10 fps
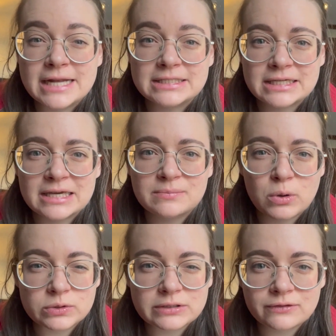did
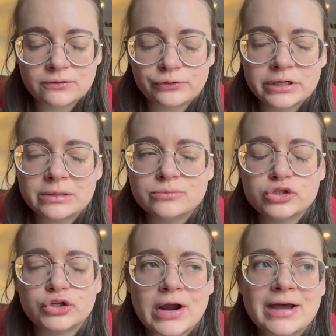most of the Freedom
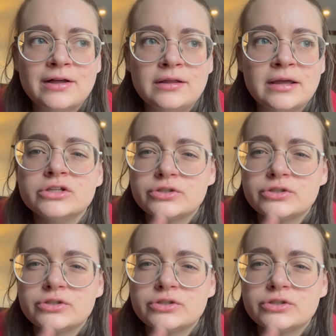Trail,